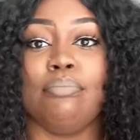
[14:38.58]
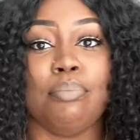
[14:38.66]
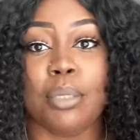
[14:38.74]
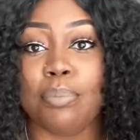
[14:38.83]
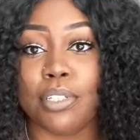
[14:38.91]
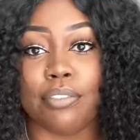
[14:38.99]

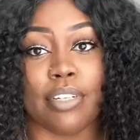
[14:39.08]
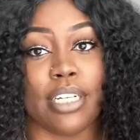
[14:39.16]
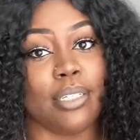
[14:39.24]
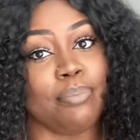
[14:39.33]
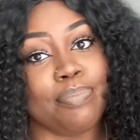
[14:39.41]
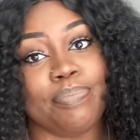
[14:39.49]
people are fed
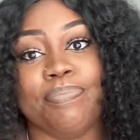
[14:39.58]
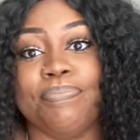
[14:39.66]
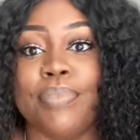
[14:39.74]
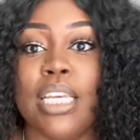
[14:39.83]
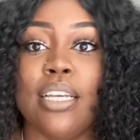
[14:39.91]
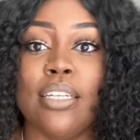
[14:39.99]
up.
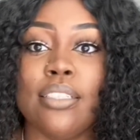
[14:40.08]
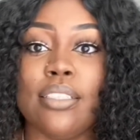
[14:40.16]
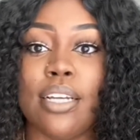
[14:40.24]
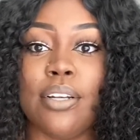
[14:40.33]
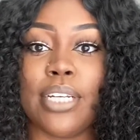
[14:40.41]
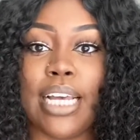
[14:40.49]

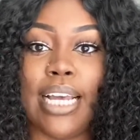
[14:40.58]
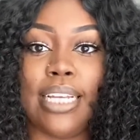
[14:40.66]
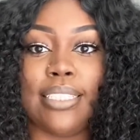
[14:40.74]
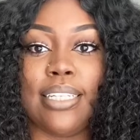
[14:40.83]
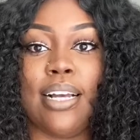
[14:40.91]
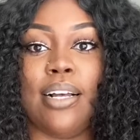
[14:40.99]
So
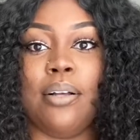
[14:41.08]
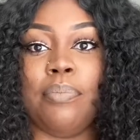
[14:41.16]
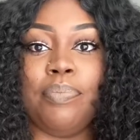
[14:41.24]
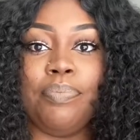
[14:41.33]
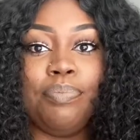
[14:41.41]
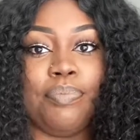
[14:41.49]
guys,
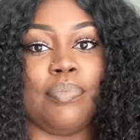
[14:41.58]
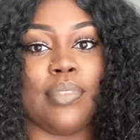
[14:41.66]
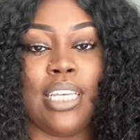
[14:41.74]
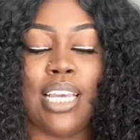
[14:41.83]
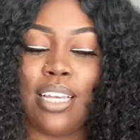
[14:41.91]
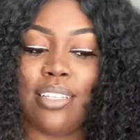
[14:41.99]

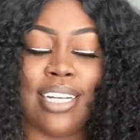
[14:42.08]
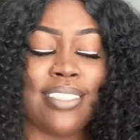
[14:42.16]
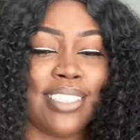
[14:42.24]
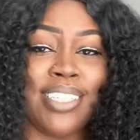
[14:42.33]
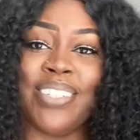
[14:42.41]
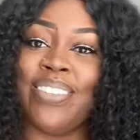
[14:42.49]
that was a
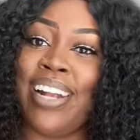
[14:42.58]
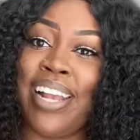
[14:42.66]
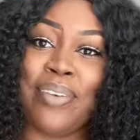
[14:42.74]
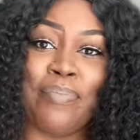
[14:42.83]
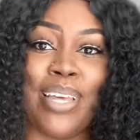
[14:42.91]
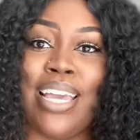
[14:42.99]
little
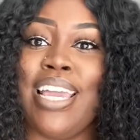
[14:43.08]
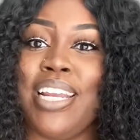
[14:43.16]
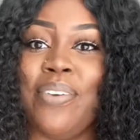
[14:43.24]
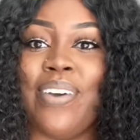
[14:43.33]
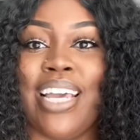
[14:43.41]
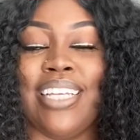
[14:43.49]
rant, but
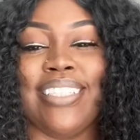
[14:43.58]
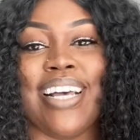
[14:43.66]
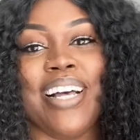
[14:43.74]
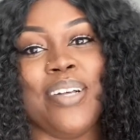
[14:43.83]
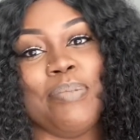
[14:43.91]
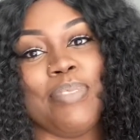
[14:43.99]
anyways,
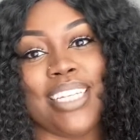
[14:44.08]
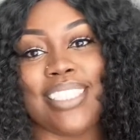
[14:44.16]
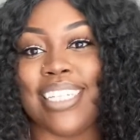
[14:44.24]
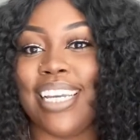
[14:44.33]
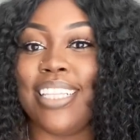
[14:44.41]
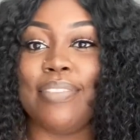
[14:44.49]
that's
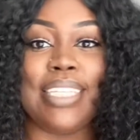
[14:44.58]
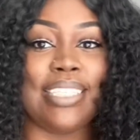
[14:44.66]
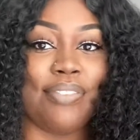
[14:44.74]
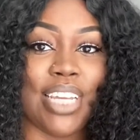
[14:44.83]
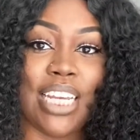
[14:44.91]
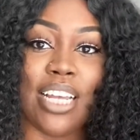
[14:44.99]
the end of this
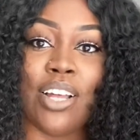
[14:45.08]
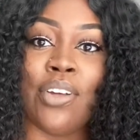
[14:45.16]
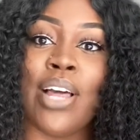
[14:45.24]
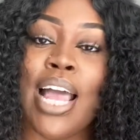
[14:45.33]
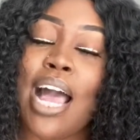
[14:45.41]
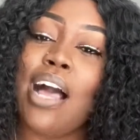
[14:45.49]
video.
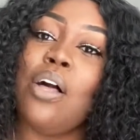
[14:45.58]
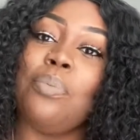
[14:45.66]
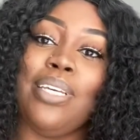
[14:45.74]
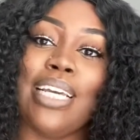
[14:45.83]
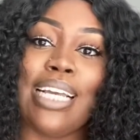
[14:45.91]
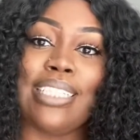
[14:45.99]
I hope
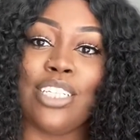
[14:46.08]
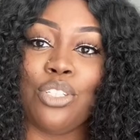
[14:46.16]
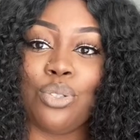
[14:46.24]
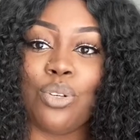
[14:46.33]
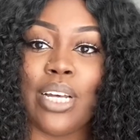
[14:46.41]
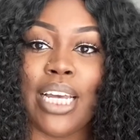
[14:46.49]
you guys
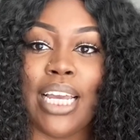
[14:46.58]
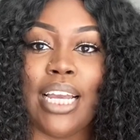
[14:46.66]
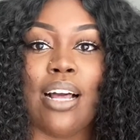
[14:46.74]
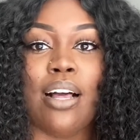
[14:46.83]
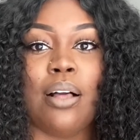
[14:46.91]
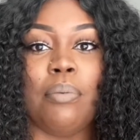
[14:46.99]
enjoy.
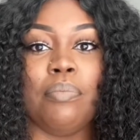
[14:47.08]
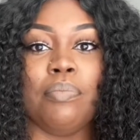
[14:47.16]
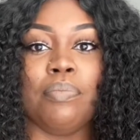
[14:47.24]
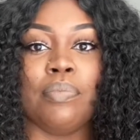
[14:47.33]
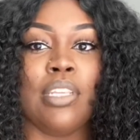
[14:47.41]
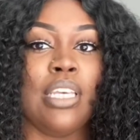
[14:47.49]

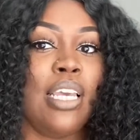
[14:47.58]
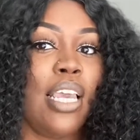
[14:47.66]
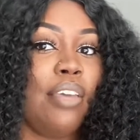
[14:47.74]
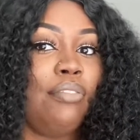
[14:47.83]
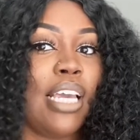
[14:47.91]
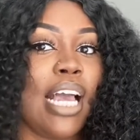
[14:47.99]

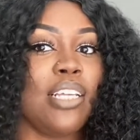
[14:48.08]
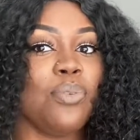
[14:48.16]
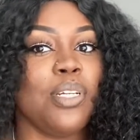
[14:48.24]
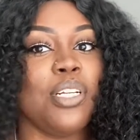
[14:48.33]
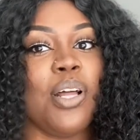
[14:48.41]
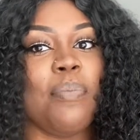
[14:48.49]
If you guys
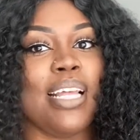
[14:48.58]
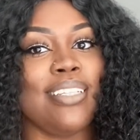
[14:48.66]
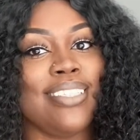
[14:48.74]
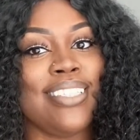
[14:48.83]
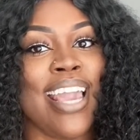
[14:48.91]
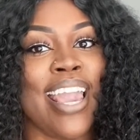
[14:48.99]
want to know about
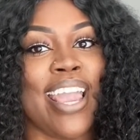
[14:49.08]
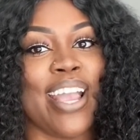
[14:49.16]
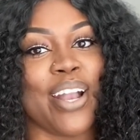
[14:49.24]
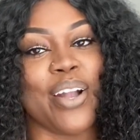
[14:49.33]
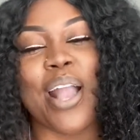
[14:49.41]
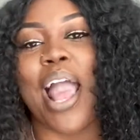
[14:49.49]
this
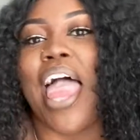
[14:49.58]
hair,